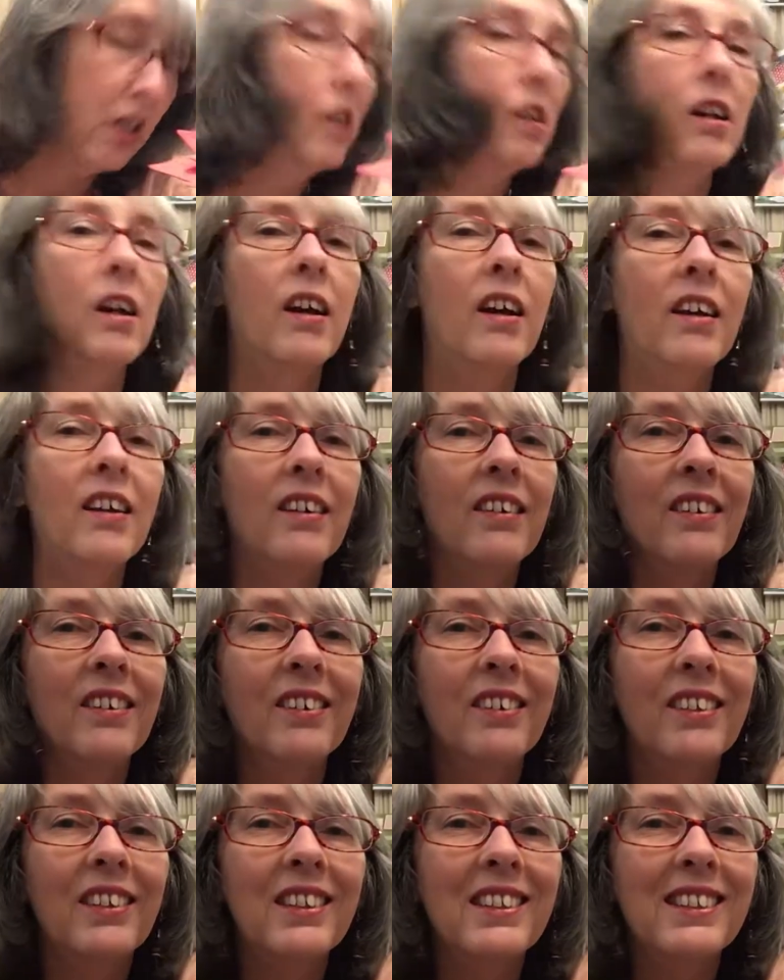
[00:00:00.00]

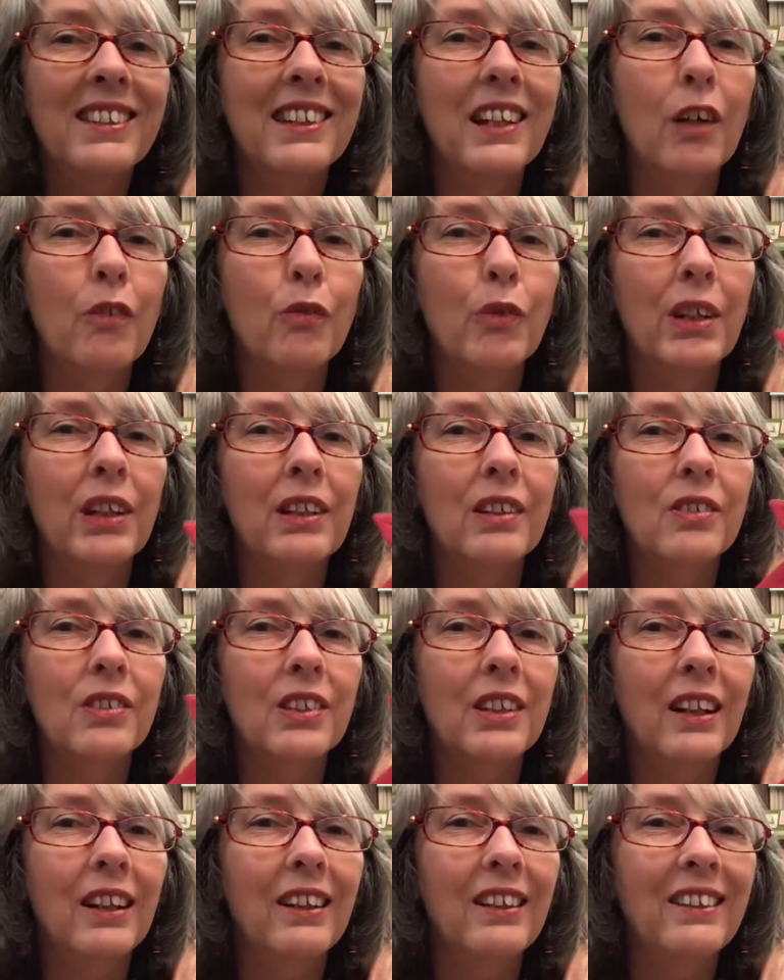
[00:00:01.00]
I just love Wink of
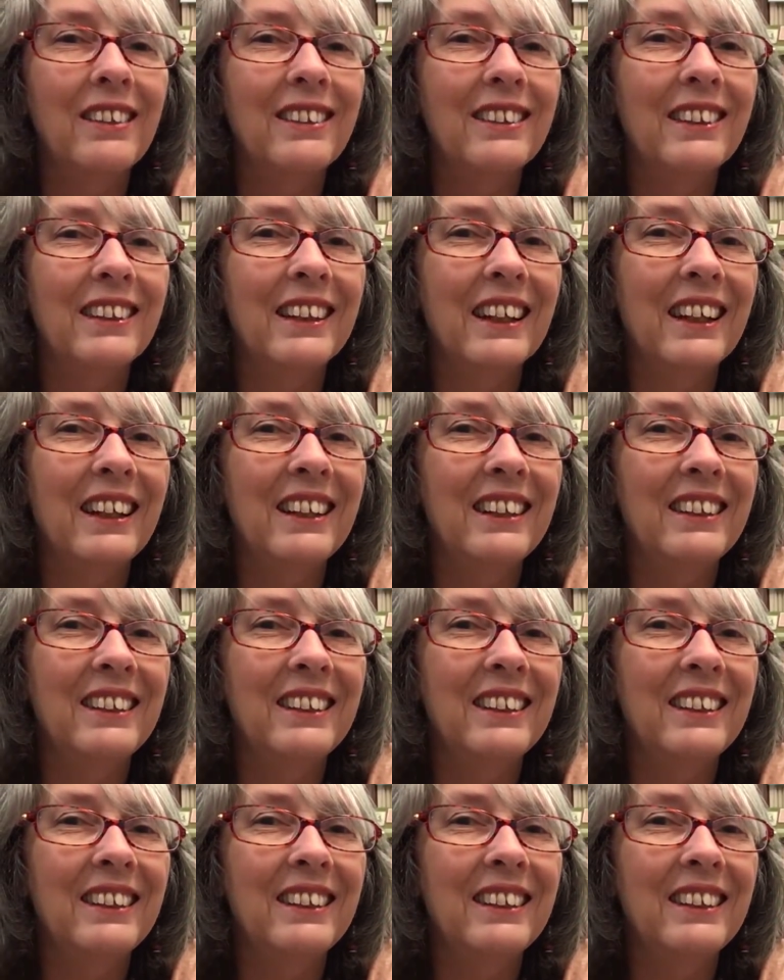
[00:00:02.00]
Stella. Look at that.